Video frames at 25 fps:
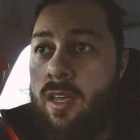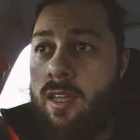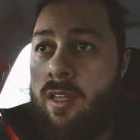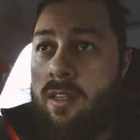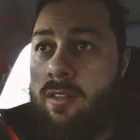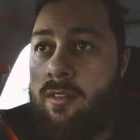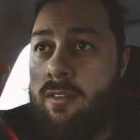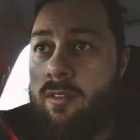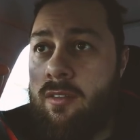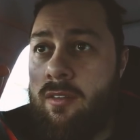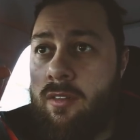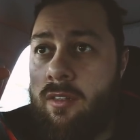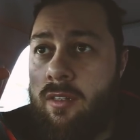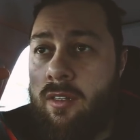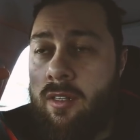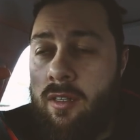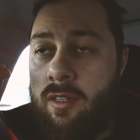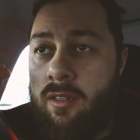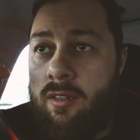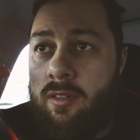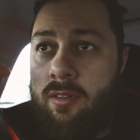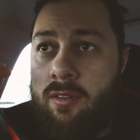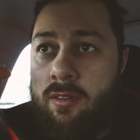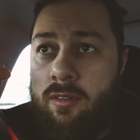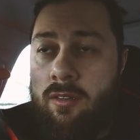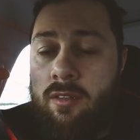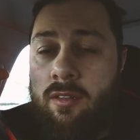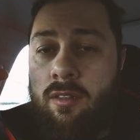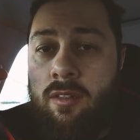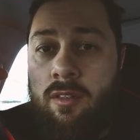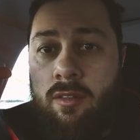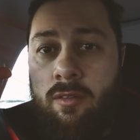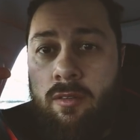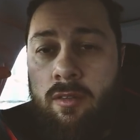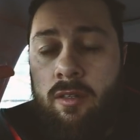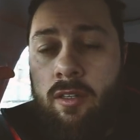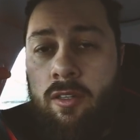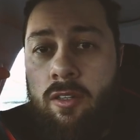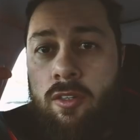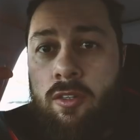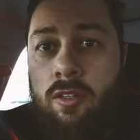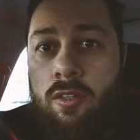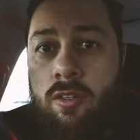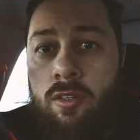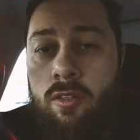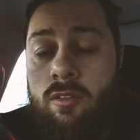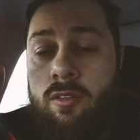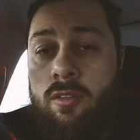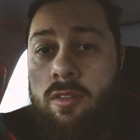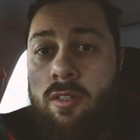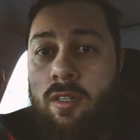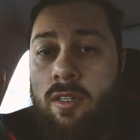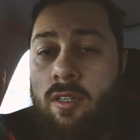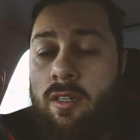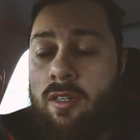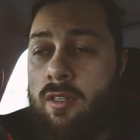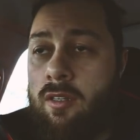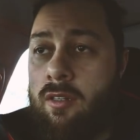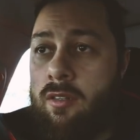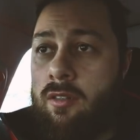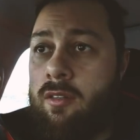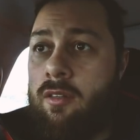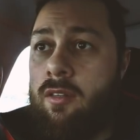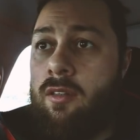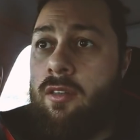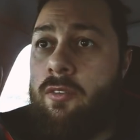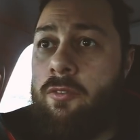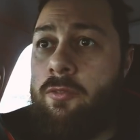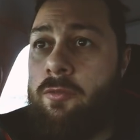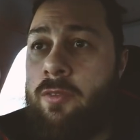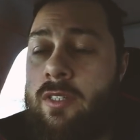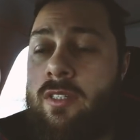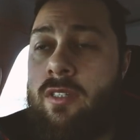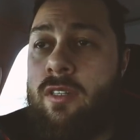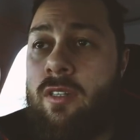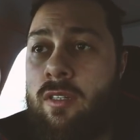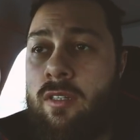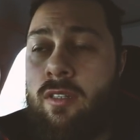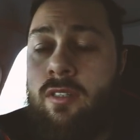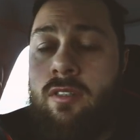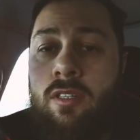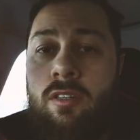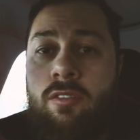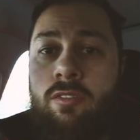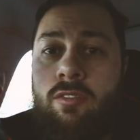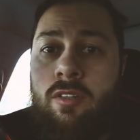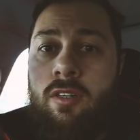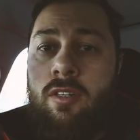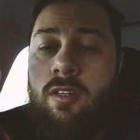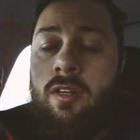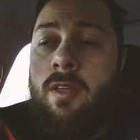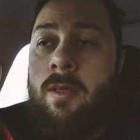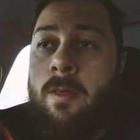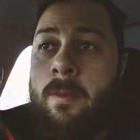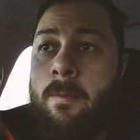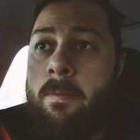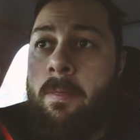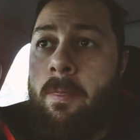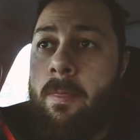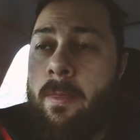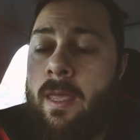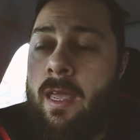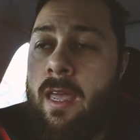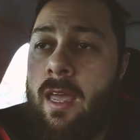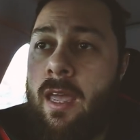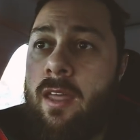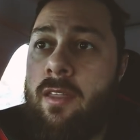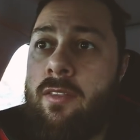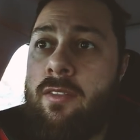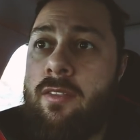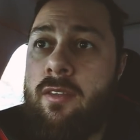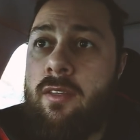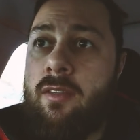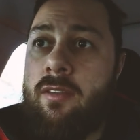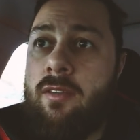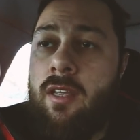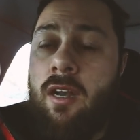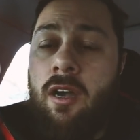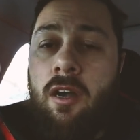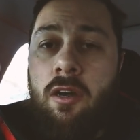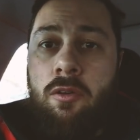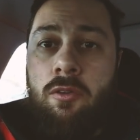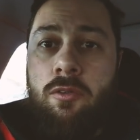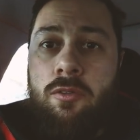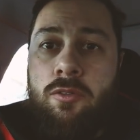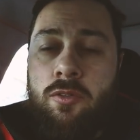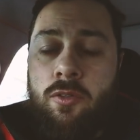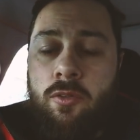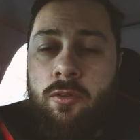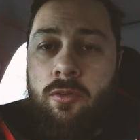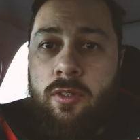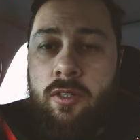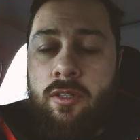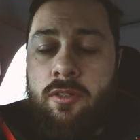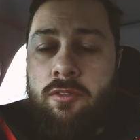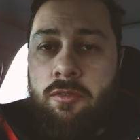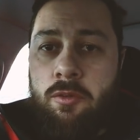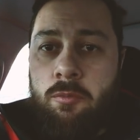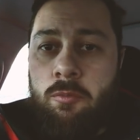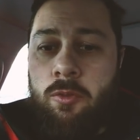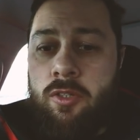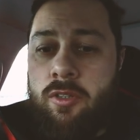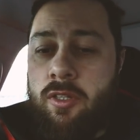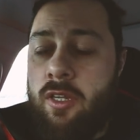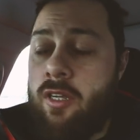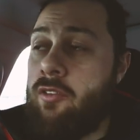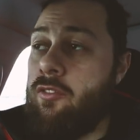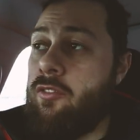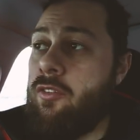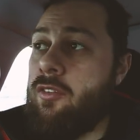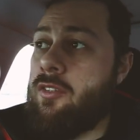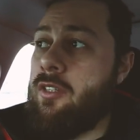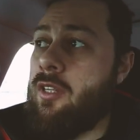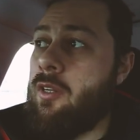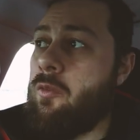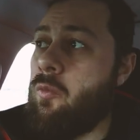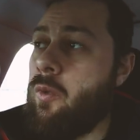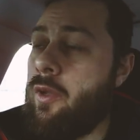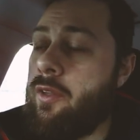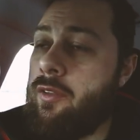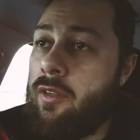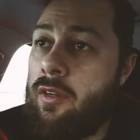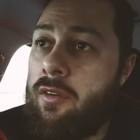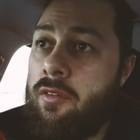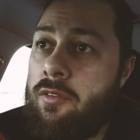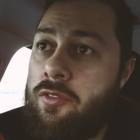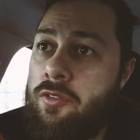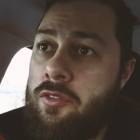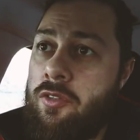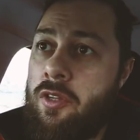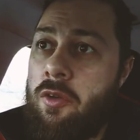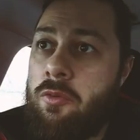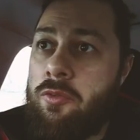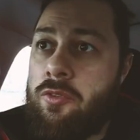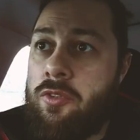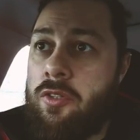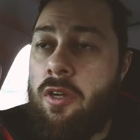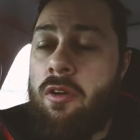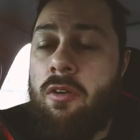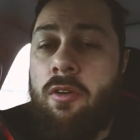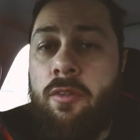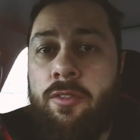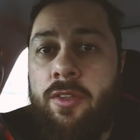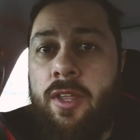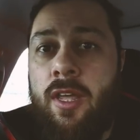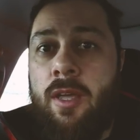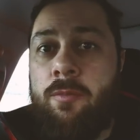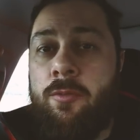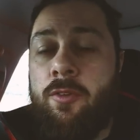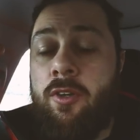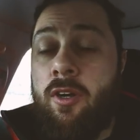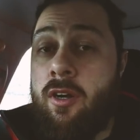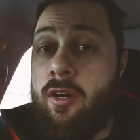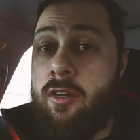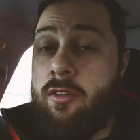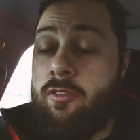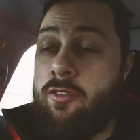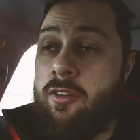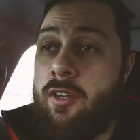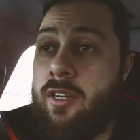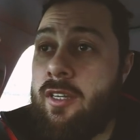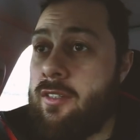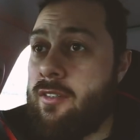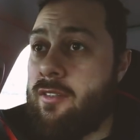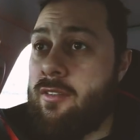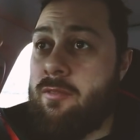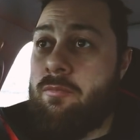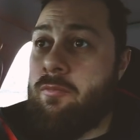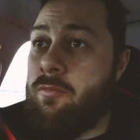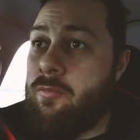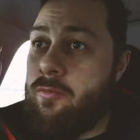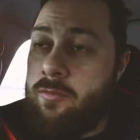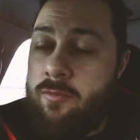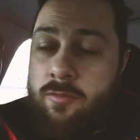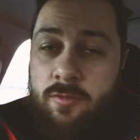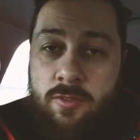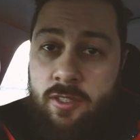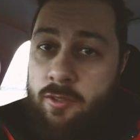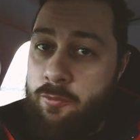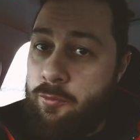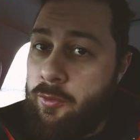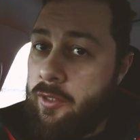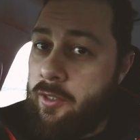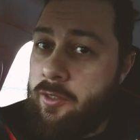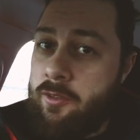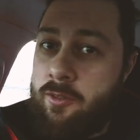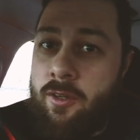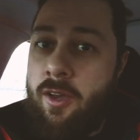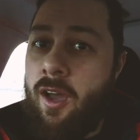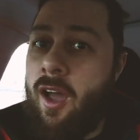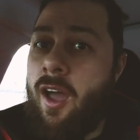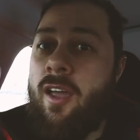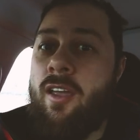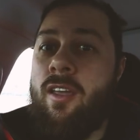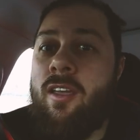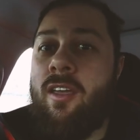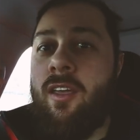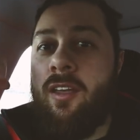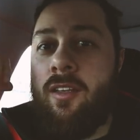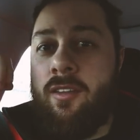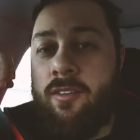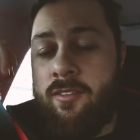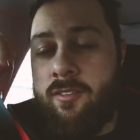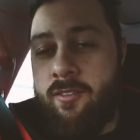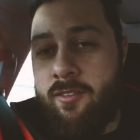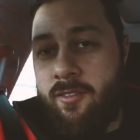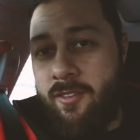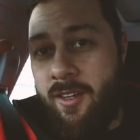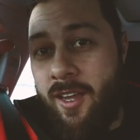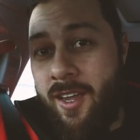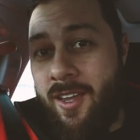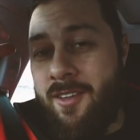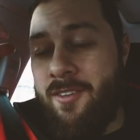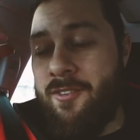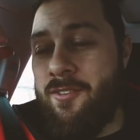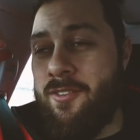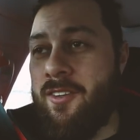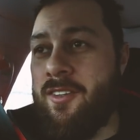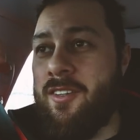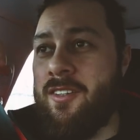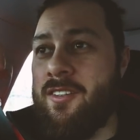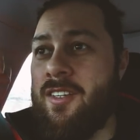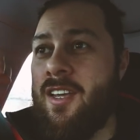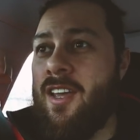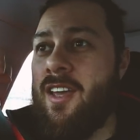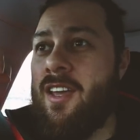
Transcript: and uh, uh, a good uh, physical condition, and they're also extremely dangerous. And when there is no snow on them, they are just difficult to hike and dangerous.